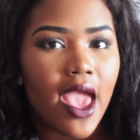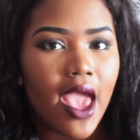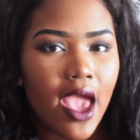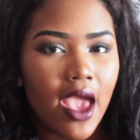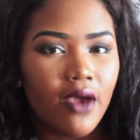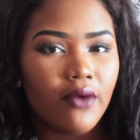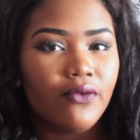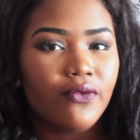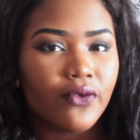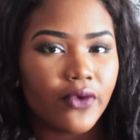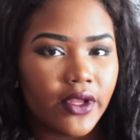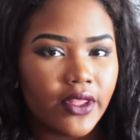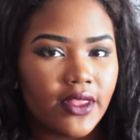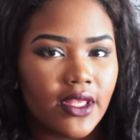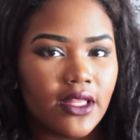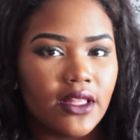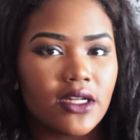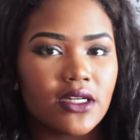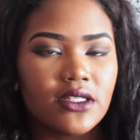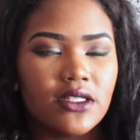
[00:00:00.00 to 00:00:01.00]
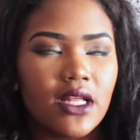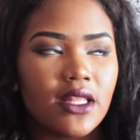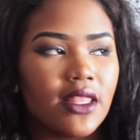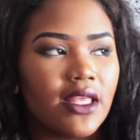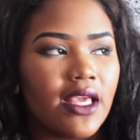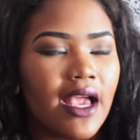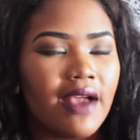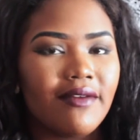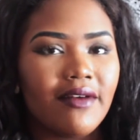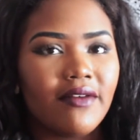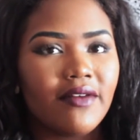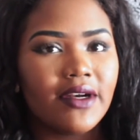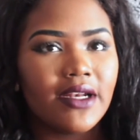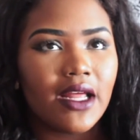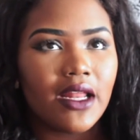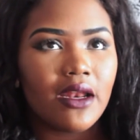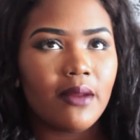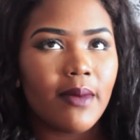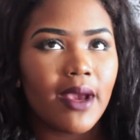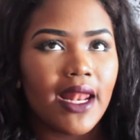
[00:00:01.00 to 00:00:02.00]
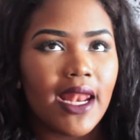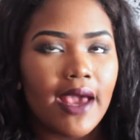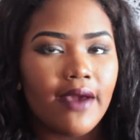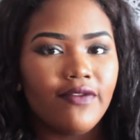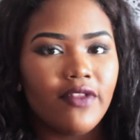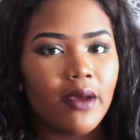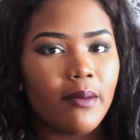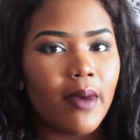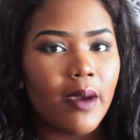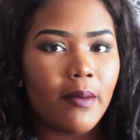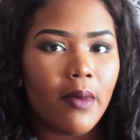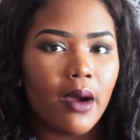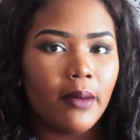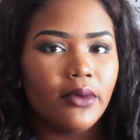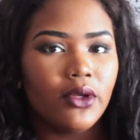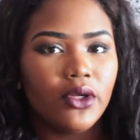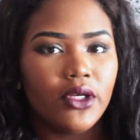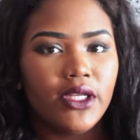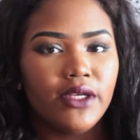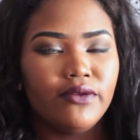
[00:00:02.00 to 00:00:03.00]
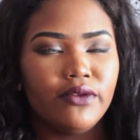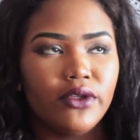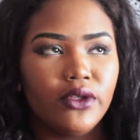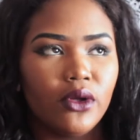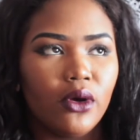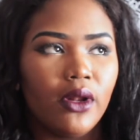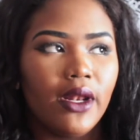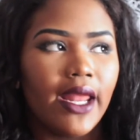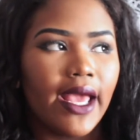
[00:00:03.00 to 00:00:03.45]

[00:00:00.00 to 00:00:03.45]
Everything. There's nothing I've ever done in my life that my mom don't even know.